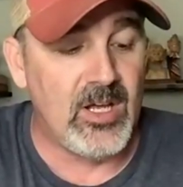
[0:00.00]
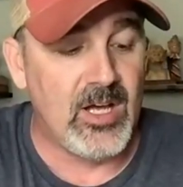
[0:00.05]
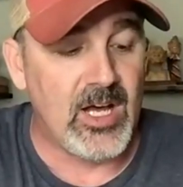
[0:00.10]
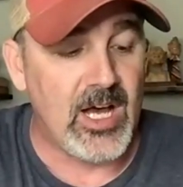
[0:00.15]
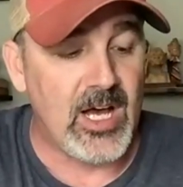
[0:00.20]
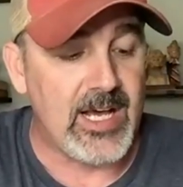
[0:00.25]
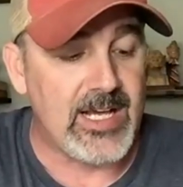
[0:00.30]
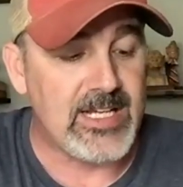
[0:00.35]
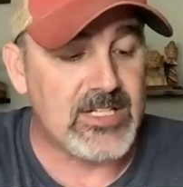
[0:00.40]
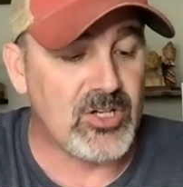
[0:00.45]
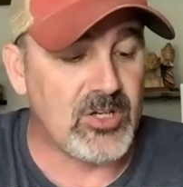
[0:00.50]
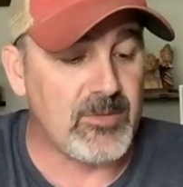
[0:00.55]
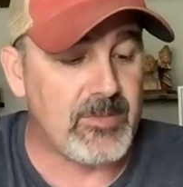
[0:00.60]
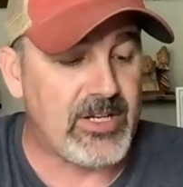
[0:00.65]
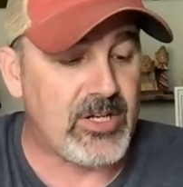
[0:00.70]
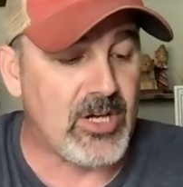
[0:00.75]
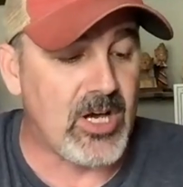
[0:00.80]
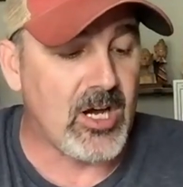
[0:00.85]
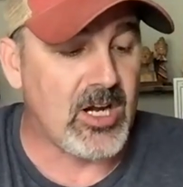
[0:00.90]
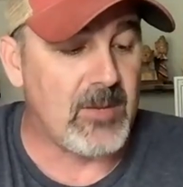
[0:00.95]
Uh, he's going to be
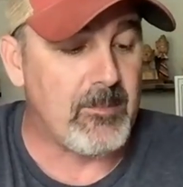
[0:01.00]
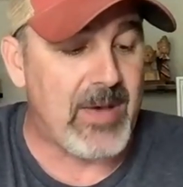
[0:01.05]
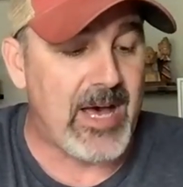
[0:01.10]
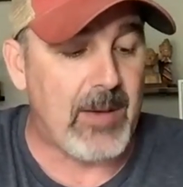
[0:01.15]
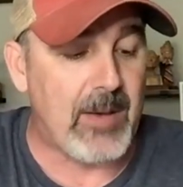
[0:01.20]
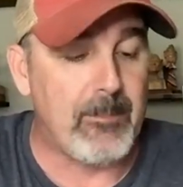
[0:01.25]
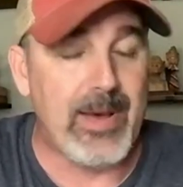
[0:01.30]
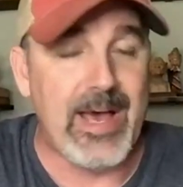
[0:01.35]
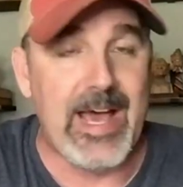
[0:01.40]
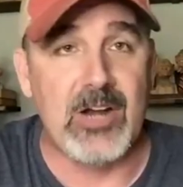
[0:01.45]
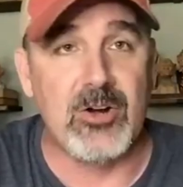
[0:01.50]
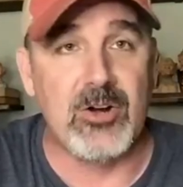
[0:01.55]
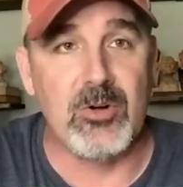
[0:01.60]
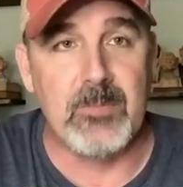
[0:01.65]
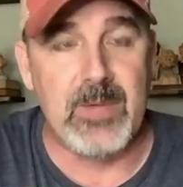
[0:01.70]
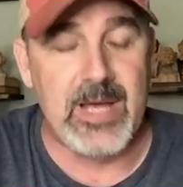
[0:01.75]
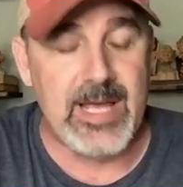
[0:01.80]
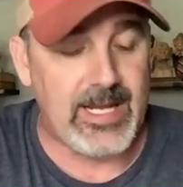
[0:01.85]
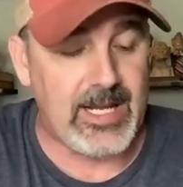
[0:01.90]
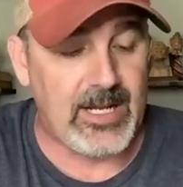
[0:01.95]
talking about pattern
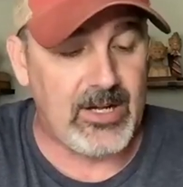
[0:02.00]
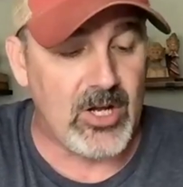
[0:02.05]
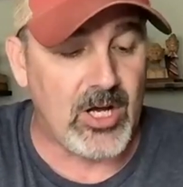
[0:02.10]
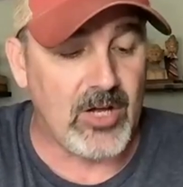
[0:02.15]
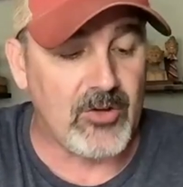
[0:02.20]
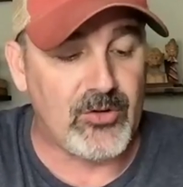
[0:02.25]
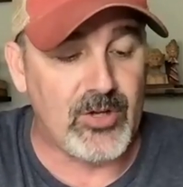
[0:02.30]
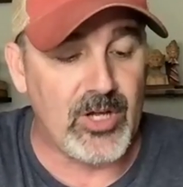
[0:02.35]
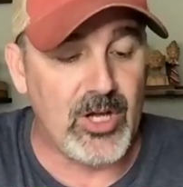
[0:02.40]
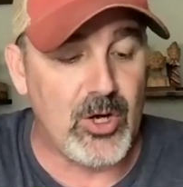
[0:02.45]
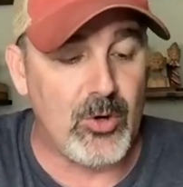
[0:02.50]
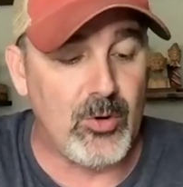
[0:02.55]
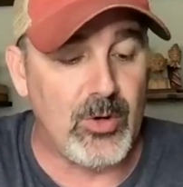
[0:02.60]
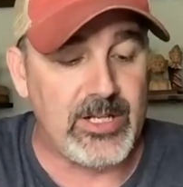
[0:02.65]
making also